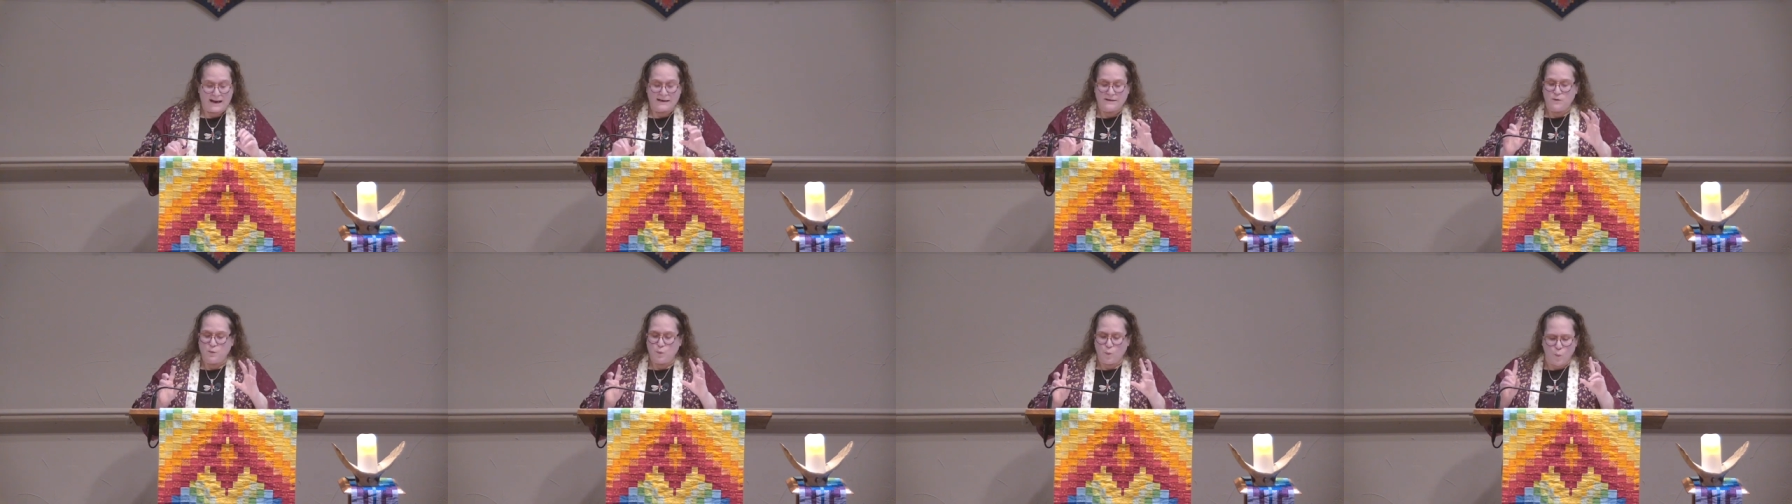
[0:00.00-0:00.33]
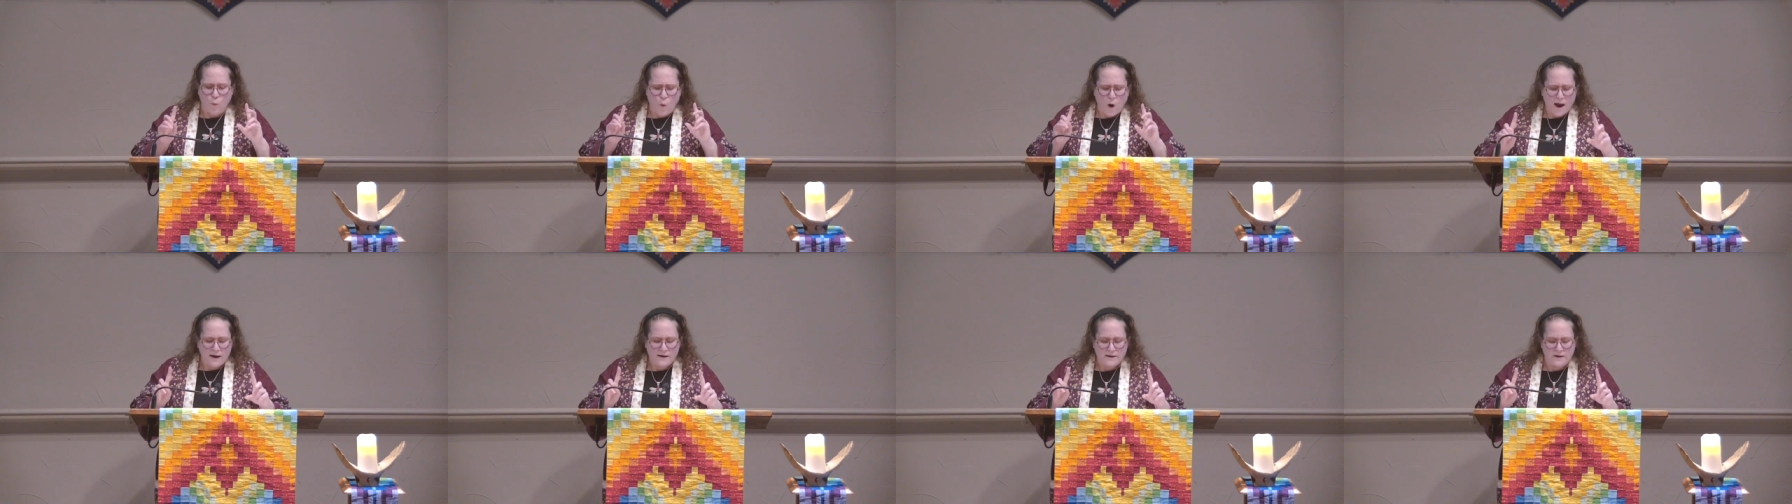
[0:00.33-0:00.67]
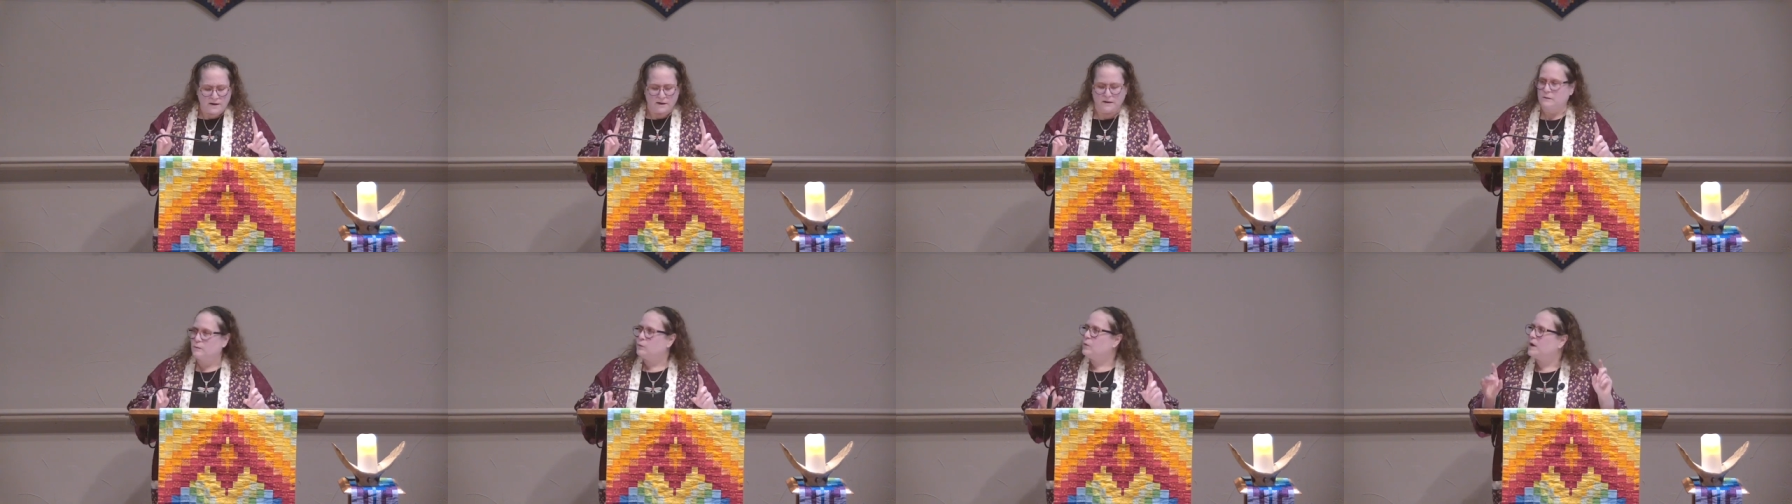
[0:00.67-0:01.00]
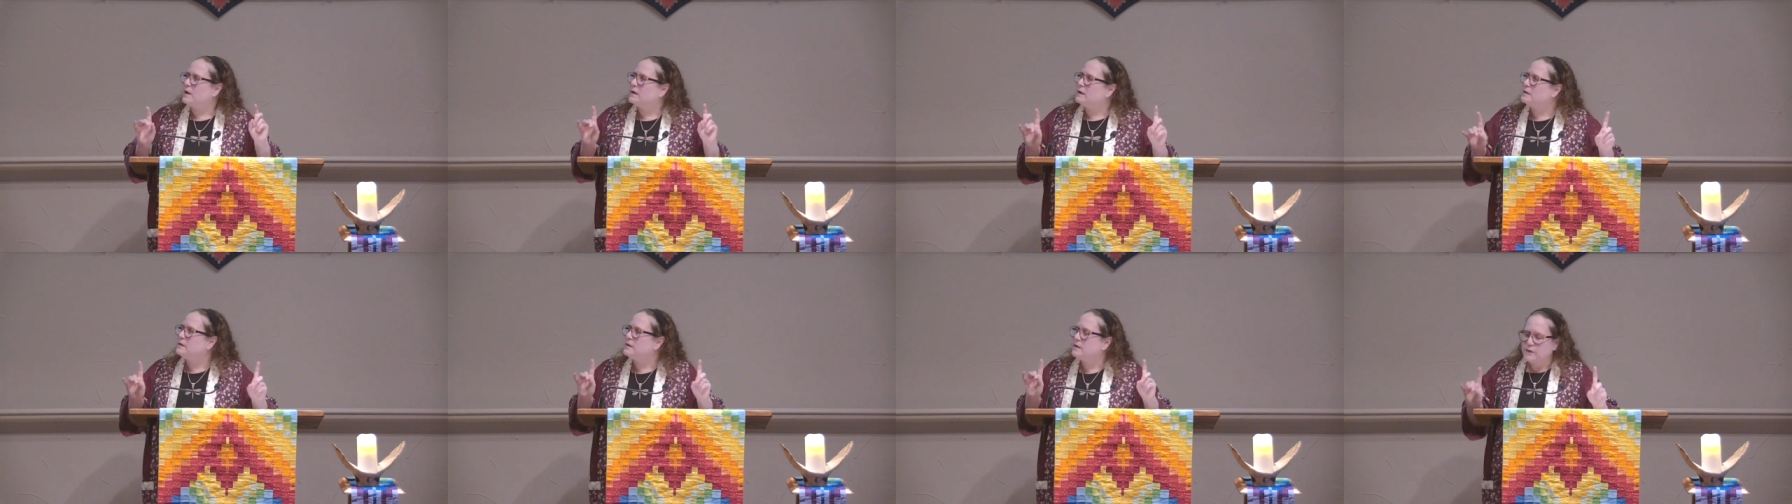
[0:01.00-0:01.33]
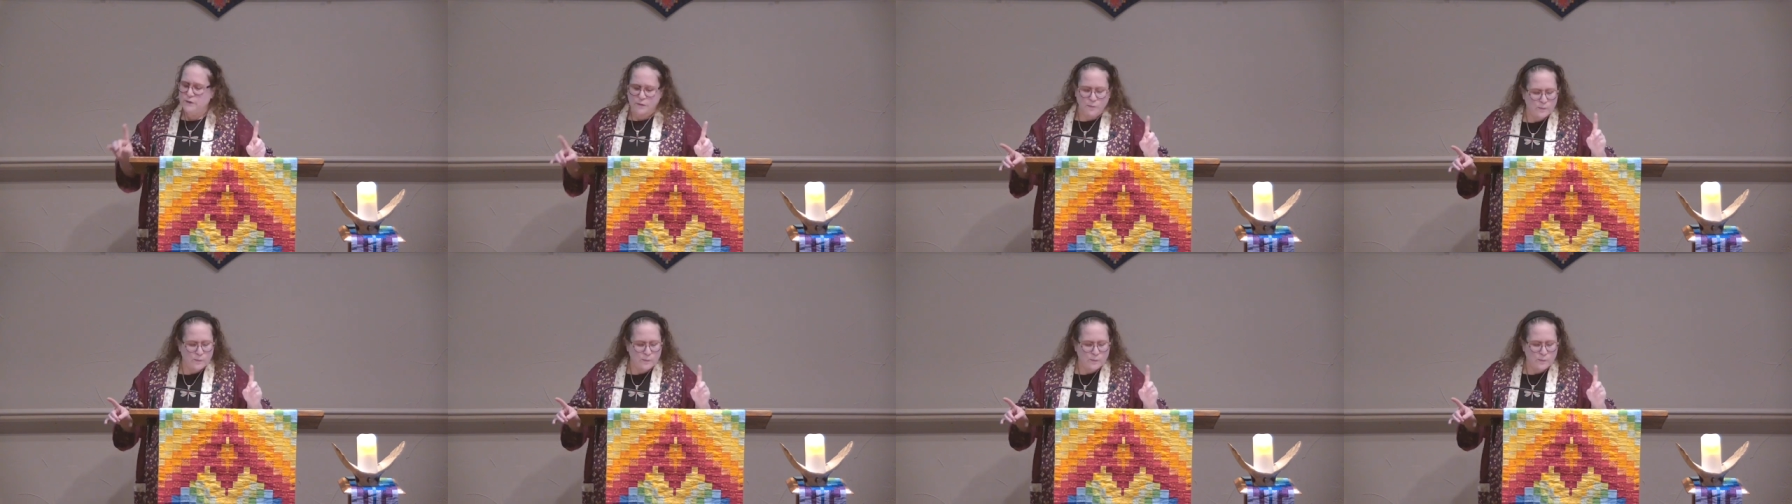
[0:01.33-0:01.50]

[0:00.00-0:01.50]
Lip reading: and to wonder, what are the